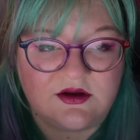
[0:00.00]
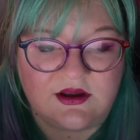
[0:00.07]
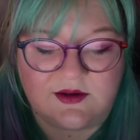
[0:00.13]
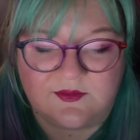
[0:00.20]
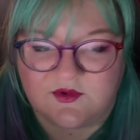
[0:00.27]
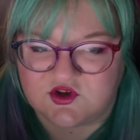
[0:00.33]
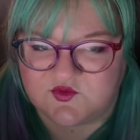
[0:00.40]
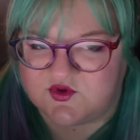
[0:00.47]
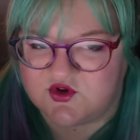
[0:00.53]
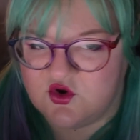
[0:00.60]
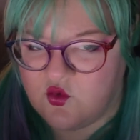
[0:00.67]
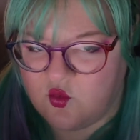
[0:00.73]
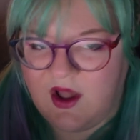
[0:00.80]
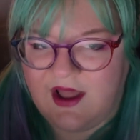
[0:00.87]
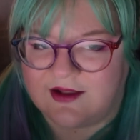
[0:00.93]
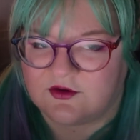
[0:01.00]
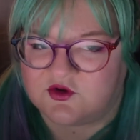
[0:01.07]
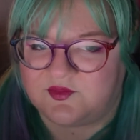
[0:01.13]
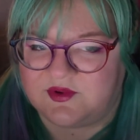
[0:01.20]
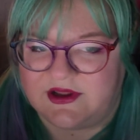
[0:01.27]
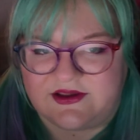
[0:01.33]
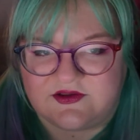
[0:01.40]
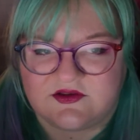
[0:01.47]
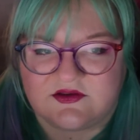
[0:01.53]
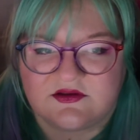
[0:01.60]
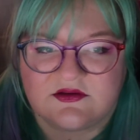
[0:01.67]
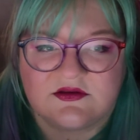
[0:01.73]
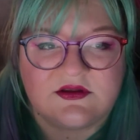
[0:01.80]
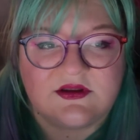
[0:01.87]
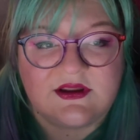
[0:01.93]
"It must be a wild
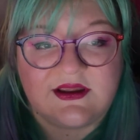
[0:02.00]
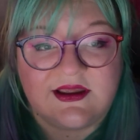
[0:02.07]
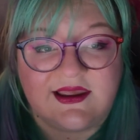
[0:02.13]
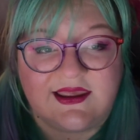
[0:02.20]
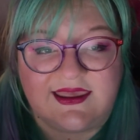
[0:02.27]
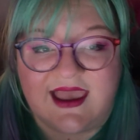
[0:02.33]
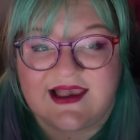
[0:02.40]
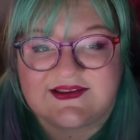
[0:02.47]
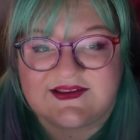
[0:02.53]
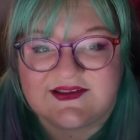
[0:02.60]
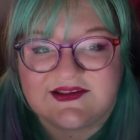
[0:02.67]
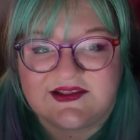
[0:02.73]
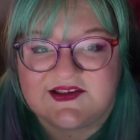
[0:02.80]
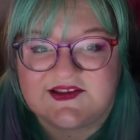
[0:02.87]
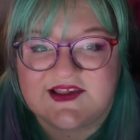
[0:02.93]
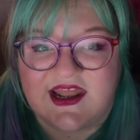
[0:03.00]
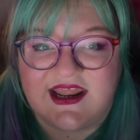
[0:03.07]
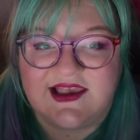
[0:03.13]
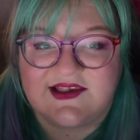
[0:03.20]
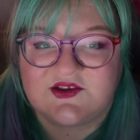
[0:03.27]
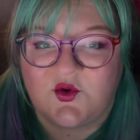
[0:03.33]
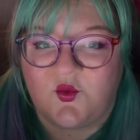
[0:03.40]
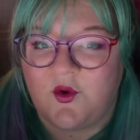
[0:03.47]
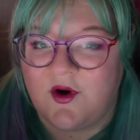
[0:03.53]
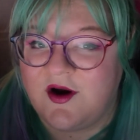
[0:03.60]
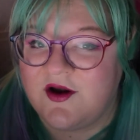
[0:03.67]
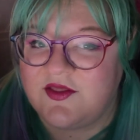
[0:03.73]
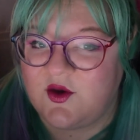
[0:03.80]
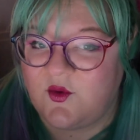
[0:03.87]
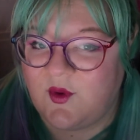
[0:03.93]
place." "Yes, the setting is a
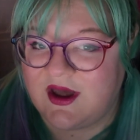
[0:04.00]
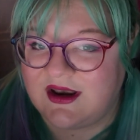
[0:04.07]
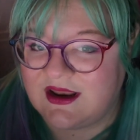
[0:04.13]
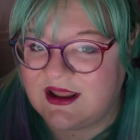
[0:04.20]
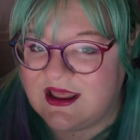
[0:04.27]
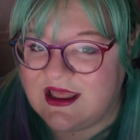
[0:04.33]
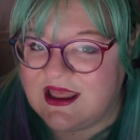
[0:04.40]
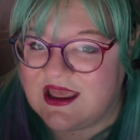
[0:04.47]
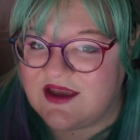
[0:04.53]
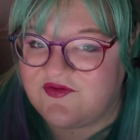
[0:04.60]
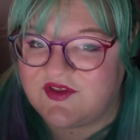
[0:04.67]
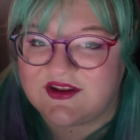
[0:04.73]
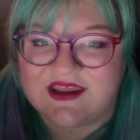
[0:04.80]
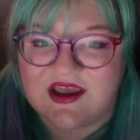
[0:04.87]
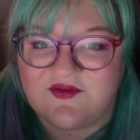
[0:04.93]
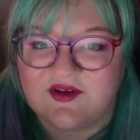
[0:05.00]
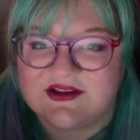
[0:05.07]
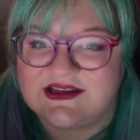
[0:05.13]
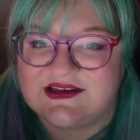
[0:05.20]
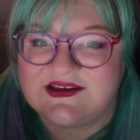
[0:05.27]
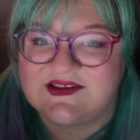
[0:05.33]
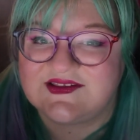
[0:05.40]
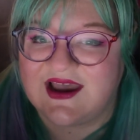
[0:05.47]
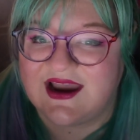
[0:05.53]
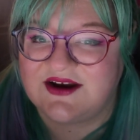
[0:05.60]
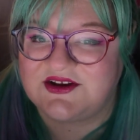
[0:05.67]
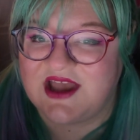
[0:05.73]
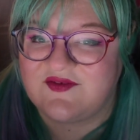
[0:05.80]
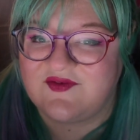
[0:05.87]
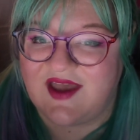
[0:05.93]
worthy one, if the devil did desire
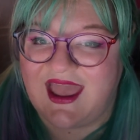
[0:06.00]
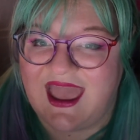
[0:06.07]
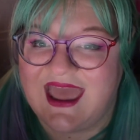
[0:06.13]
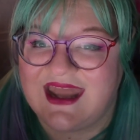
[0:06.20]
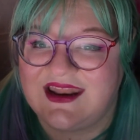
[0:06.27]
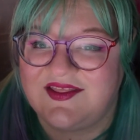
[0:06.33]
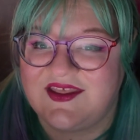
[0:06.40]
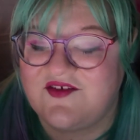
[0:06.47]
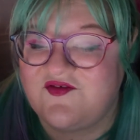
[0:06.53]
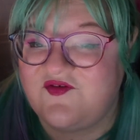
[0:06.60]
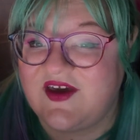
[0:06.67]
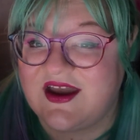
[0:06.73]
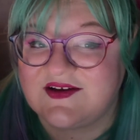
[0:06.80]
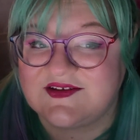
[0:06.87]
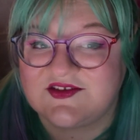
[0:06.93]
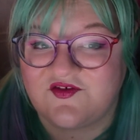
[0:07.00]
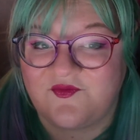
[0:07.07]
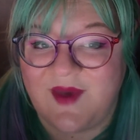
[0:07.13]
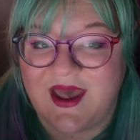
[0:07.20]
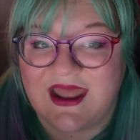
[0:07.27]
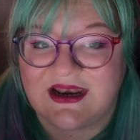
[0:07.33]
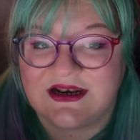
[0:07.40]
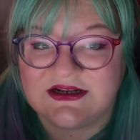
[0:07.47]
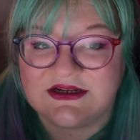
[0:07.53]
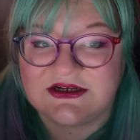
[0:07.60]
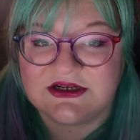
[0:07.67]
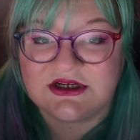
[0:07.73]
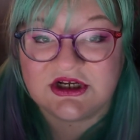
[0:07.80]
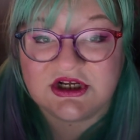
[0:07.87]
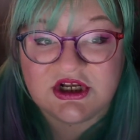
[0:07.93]
to have a hand in the affairs of men."
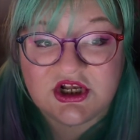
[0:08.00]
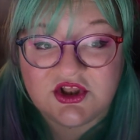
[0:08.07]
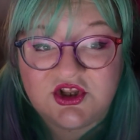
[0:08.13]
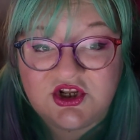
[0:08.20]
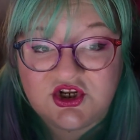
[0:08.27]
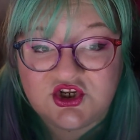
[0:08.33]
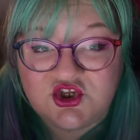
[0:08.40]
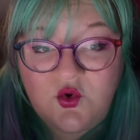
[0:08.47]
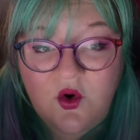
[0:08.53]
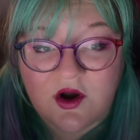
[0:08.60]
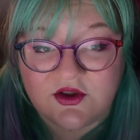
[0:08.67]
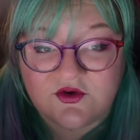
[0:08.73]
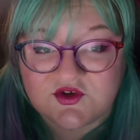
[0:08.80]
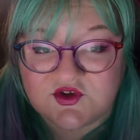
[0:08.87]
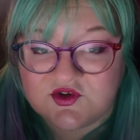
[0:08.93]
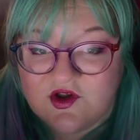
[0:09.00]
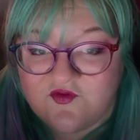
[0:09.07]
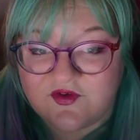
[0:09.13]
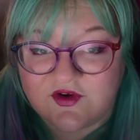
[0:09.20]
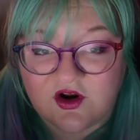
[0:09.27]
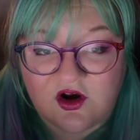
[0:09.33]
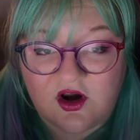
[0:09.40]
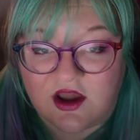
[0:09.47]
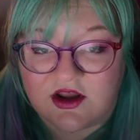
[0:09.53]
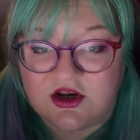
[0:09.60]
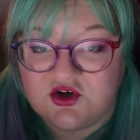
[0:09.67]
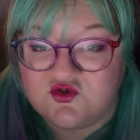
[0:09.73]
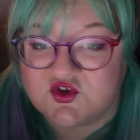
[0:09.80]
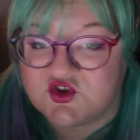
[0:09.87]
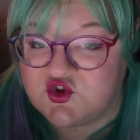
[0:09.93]
"Then you are yourself
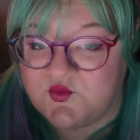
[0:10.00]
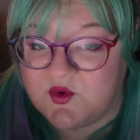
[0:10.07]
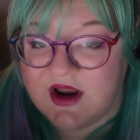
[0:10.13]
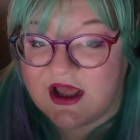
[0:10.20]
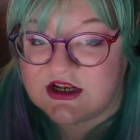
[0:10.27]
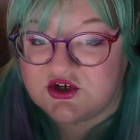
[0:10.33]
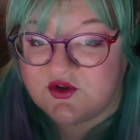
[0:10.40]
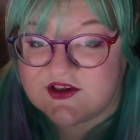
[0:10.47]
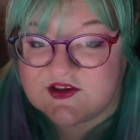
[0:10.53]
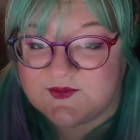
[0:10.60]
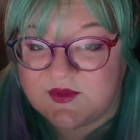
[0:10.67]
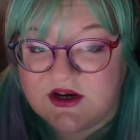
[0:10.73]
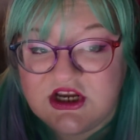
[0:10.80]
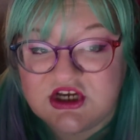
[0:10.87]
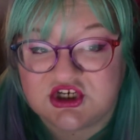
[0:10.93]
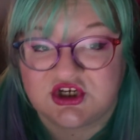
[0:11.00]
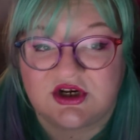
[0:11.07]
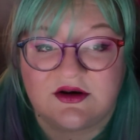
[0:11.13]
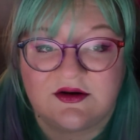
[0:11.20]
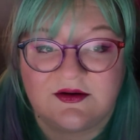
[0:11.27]
inclining to the supernatural explanation."